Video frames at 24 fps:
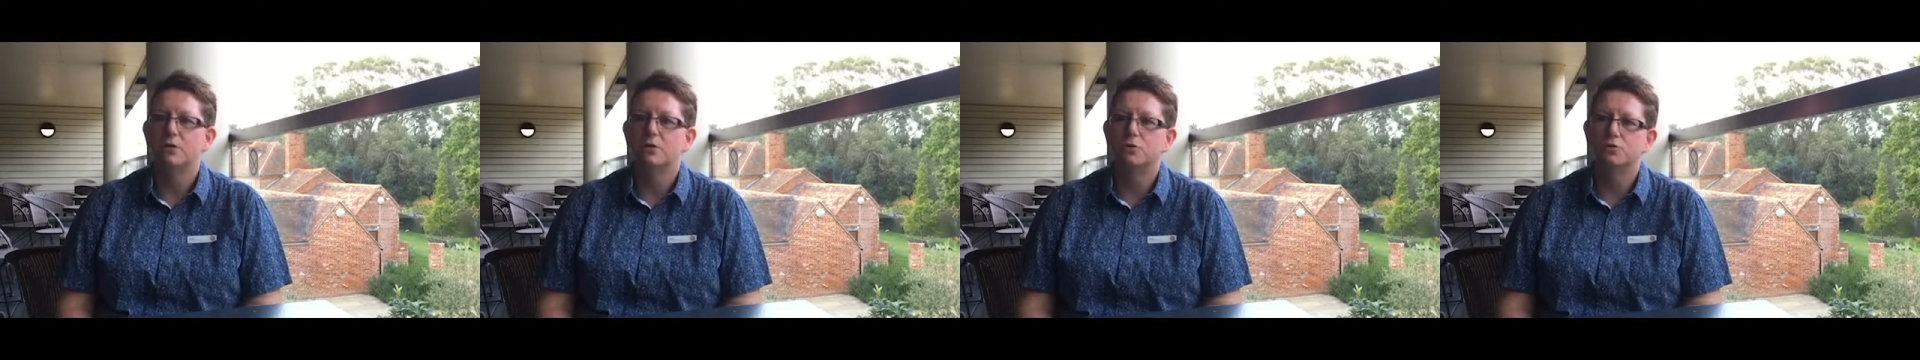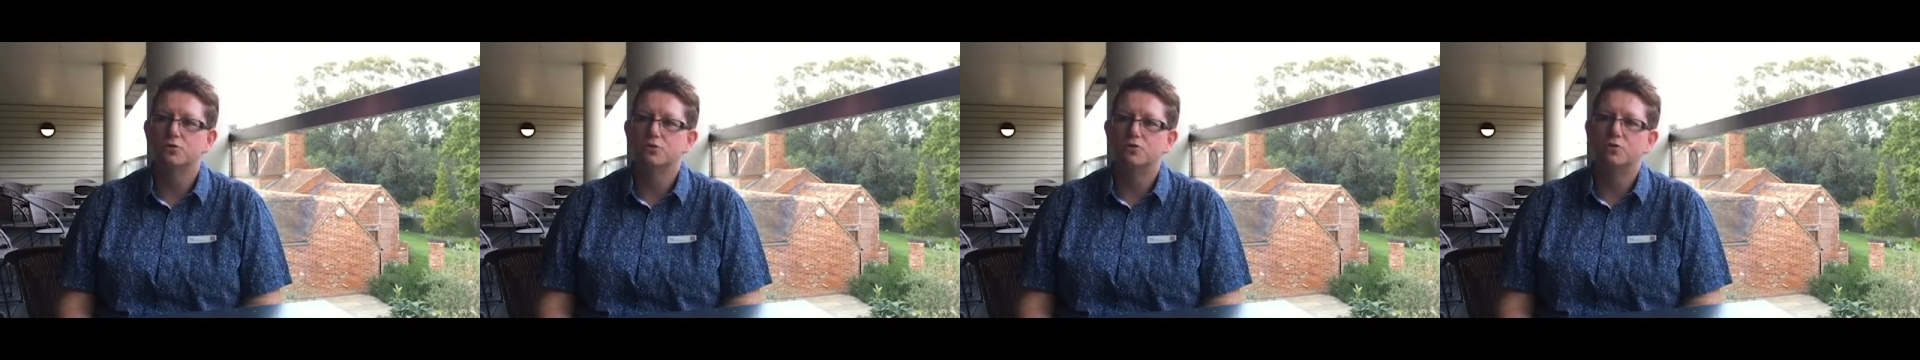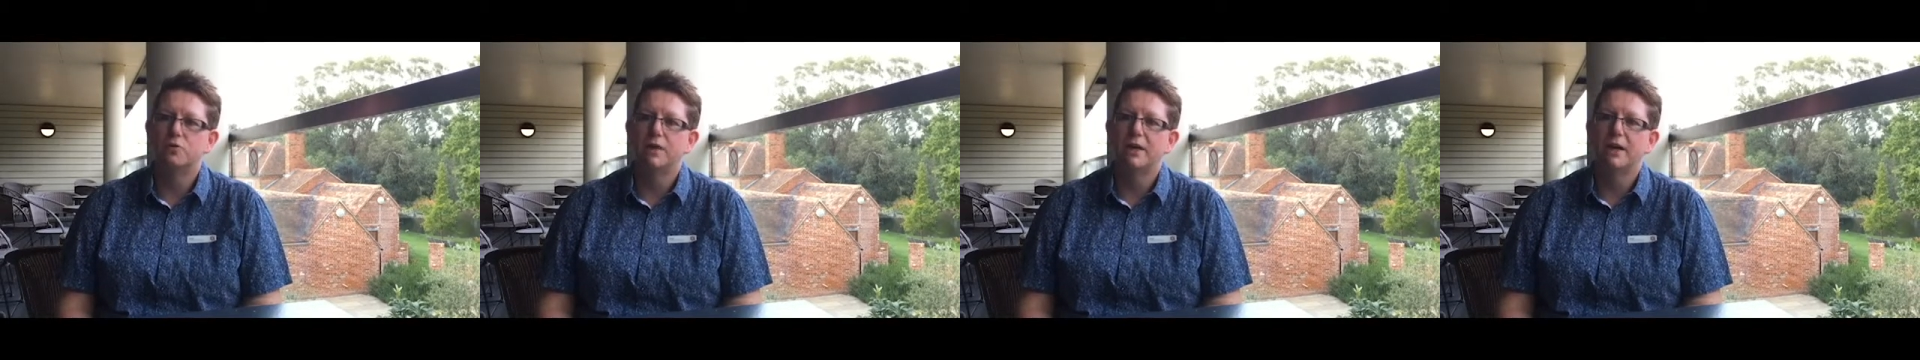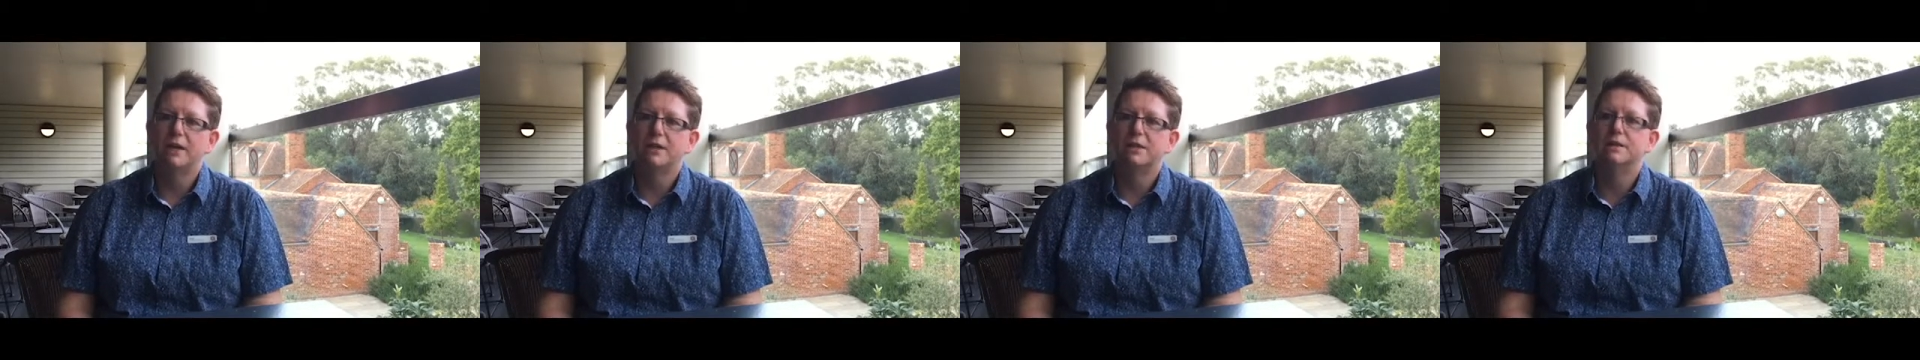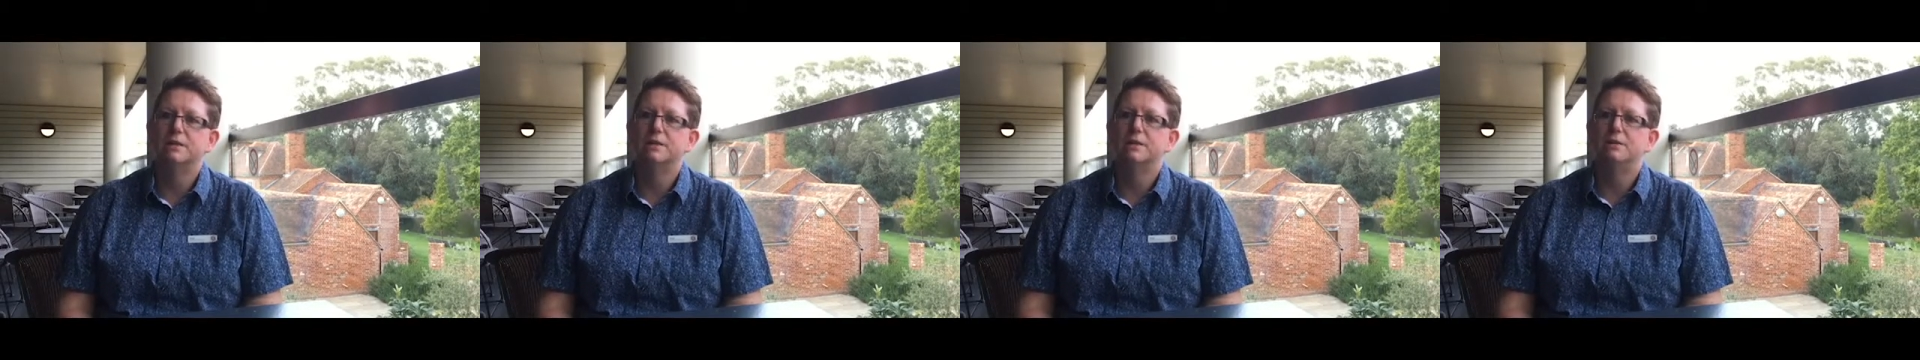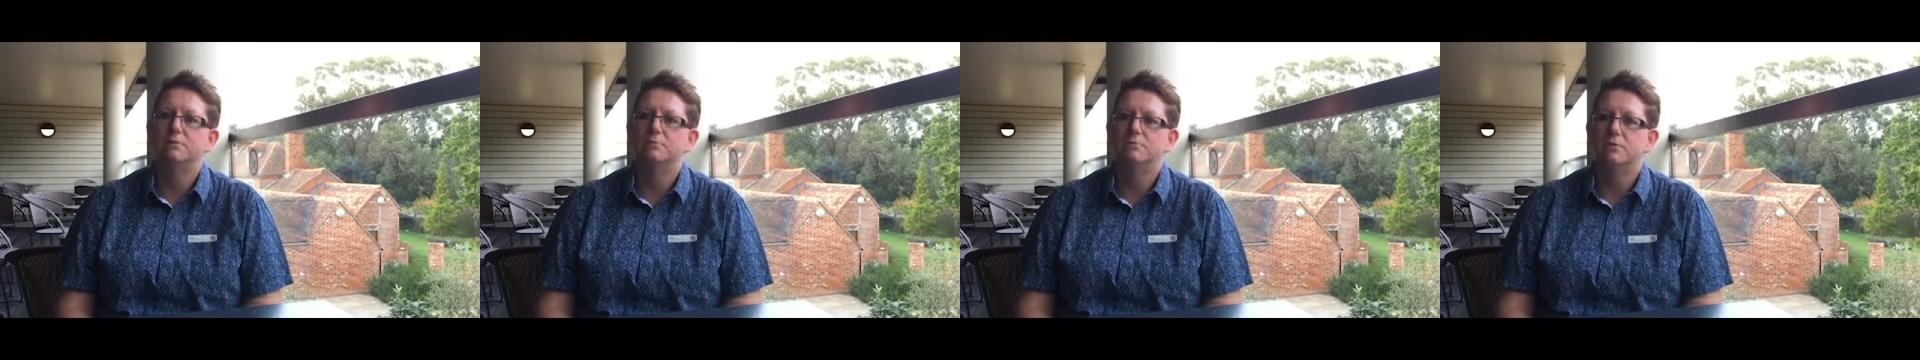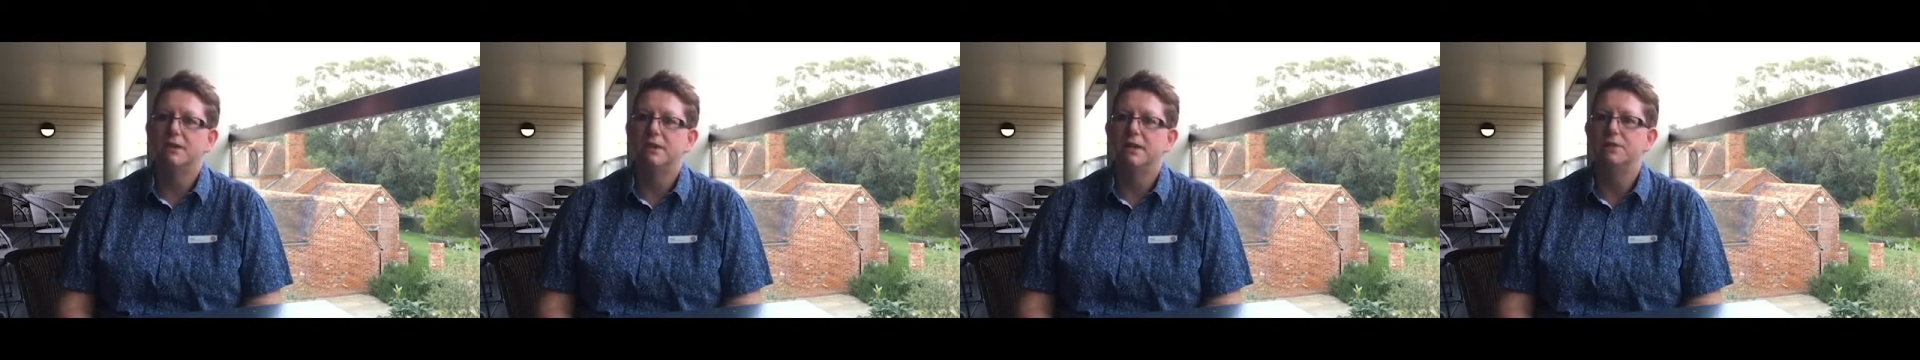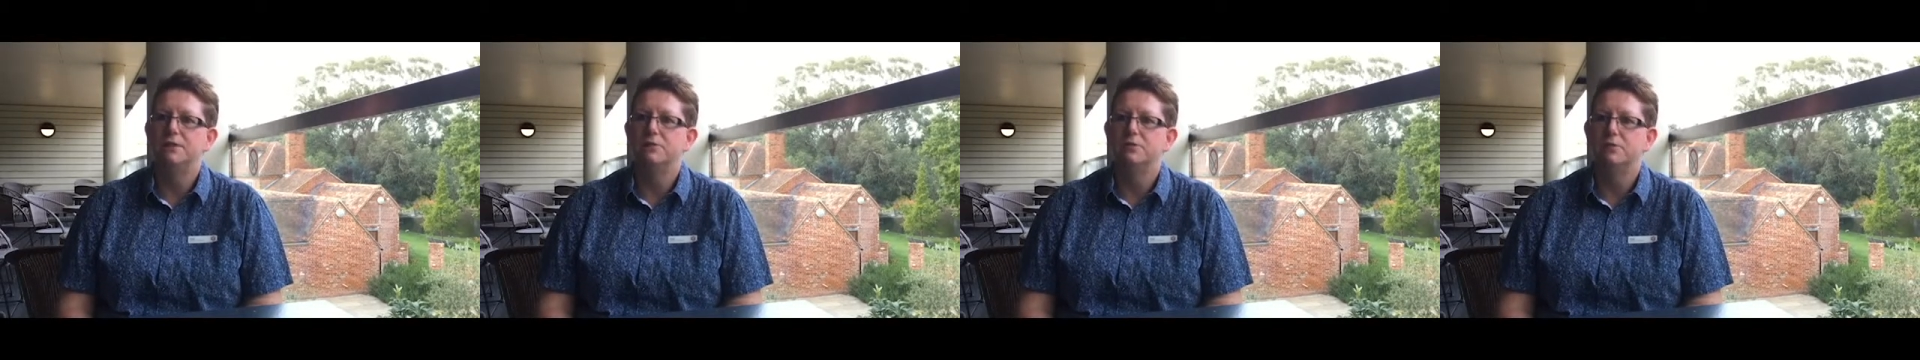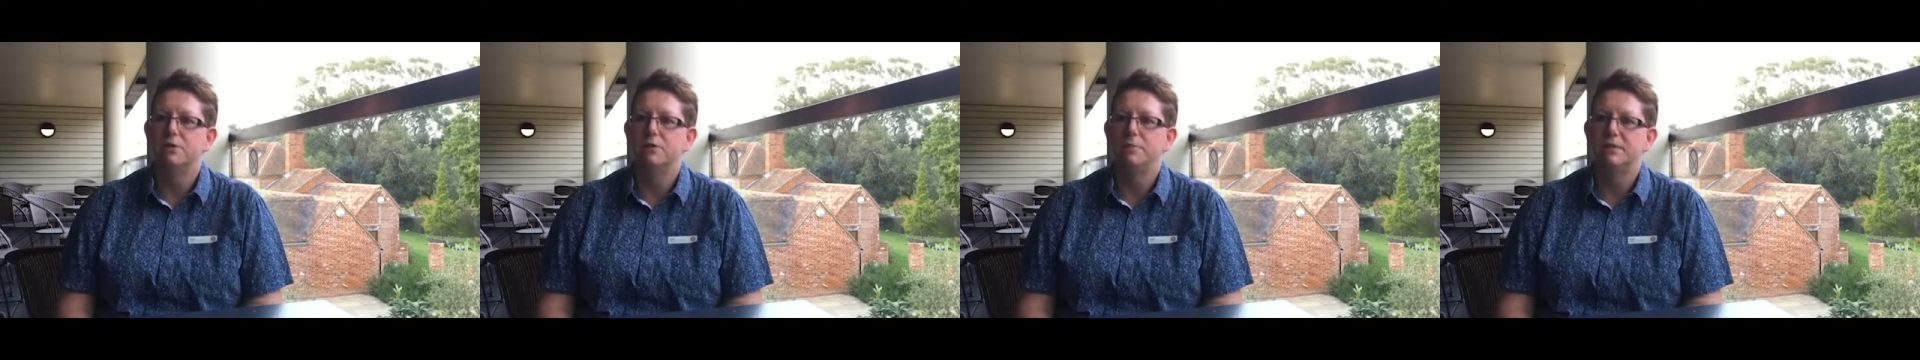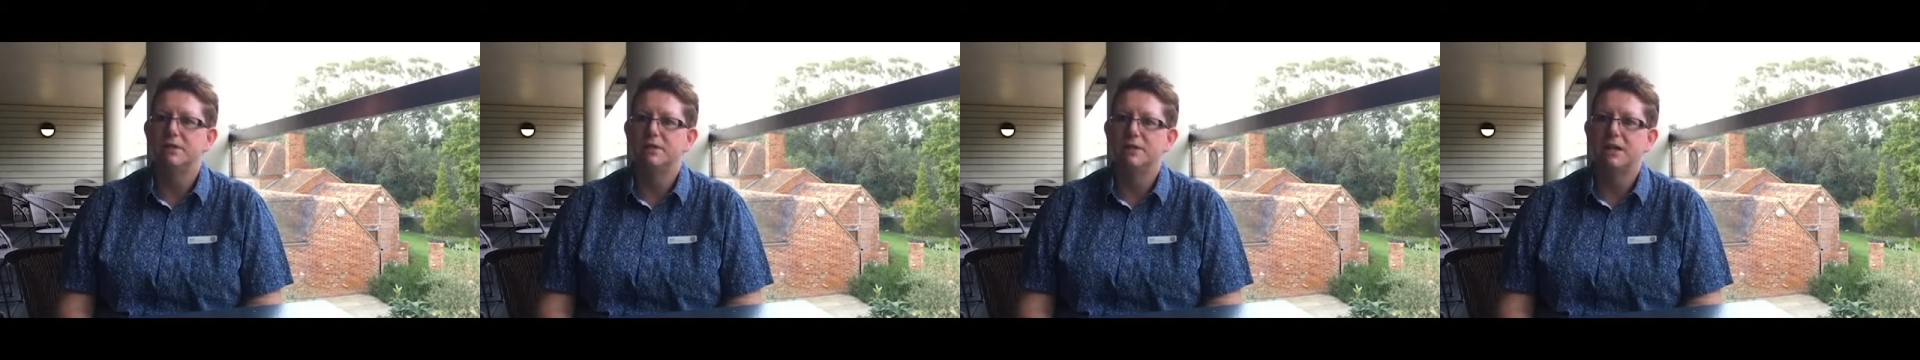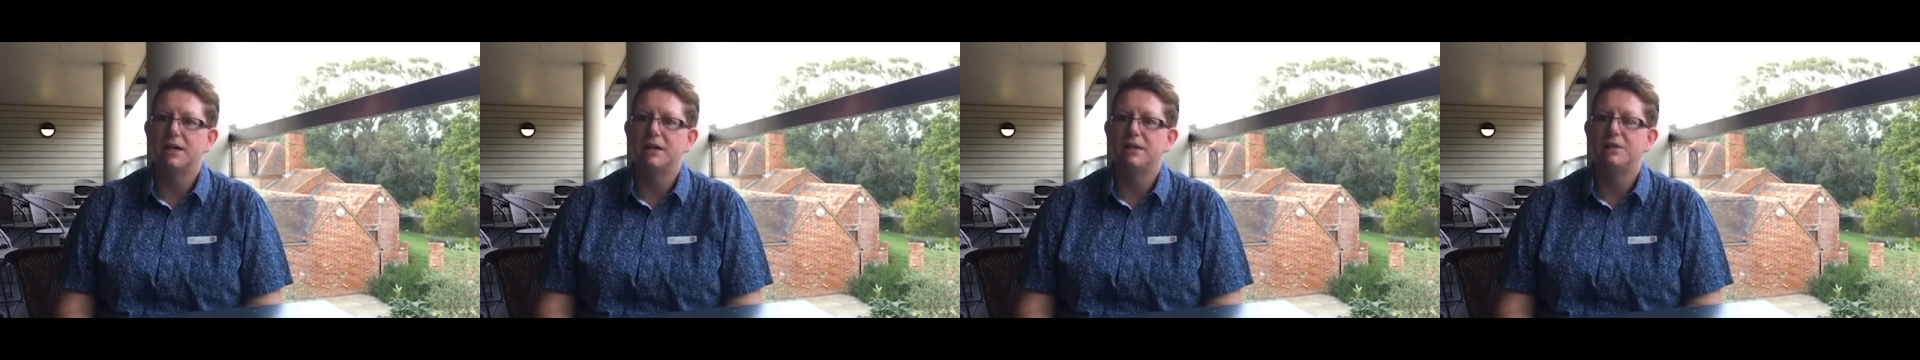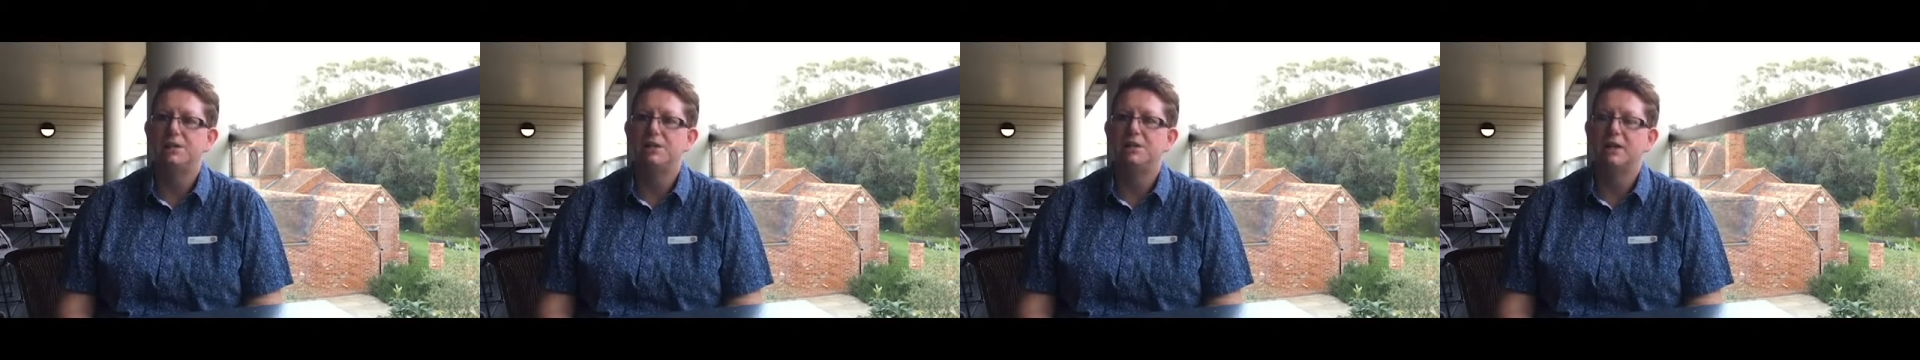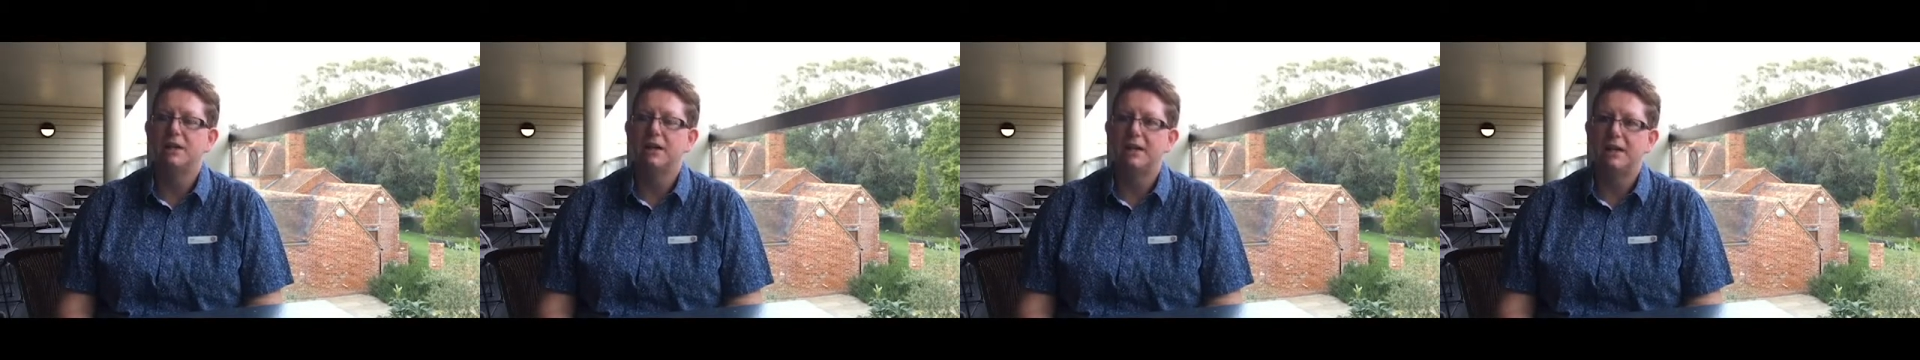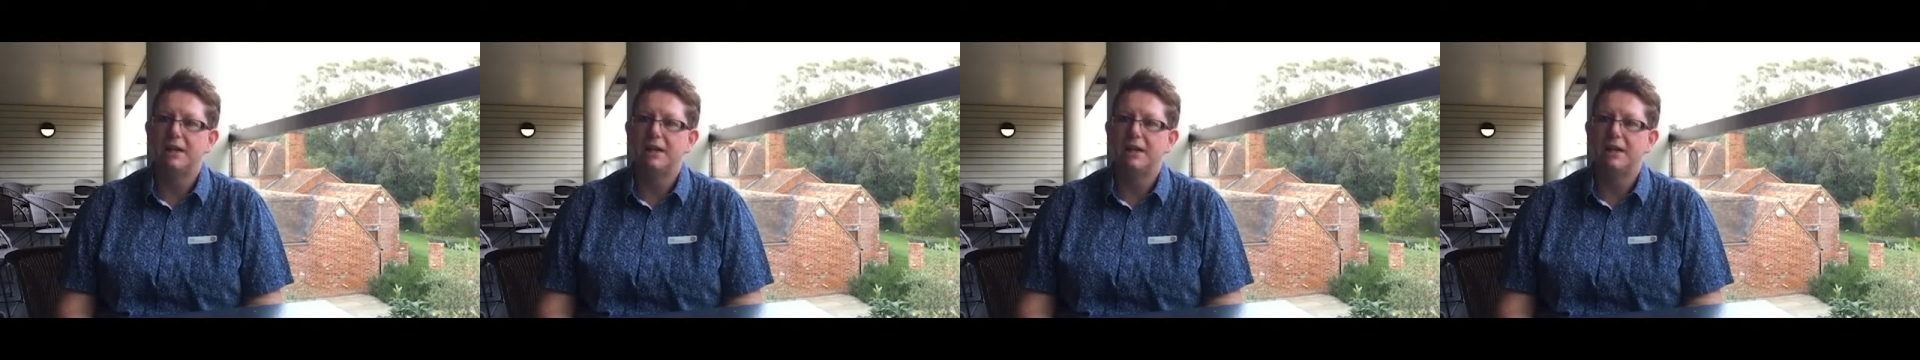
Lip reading: contracts and all our documentation,